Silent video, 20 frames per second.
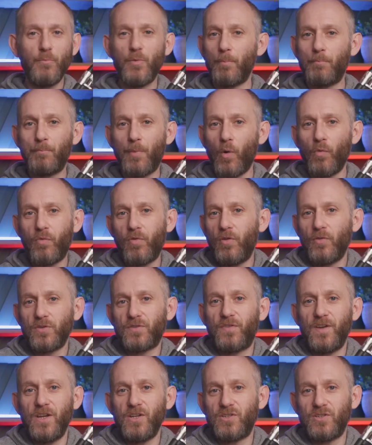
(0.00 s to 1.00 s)
but both of those
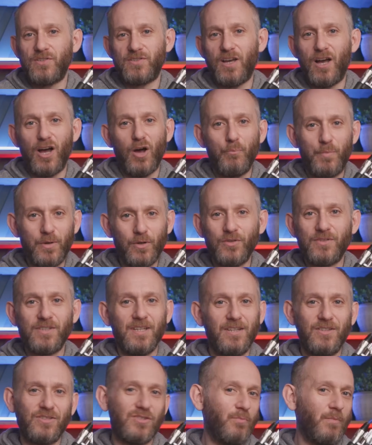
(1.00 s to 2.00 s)
features are built
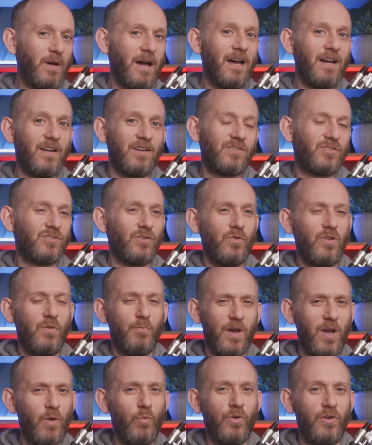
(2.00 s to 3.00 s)
into Mac. So you
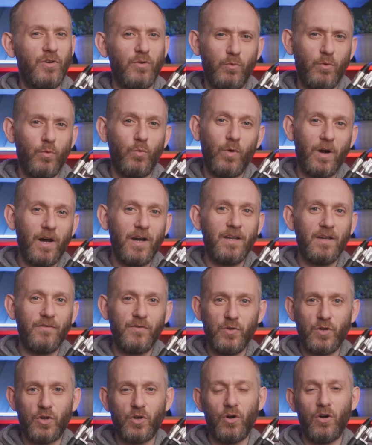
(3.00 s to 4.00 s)
might wonder, well, why have
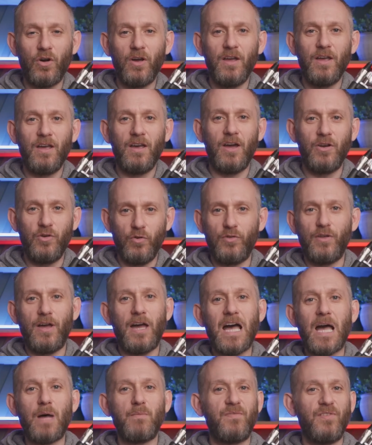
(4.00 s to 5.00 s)
you got another
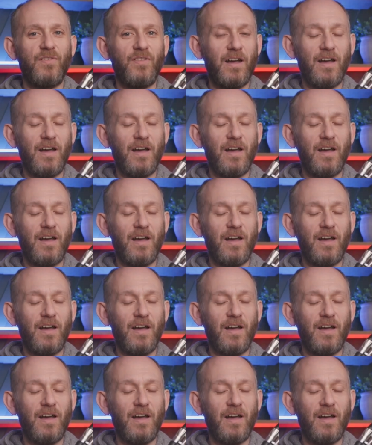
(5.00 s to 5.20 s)
app for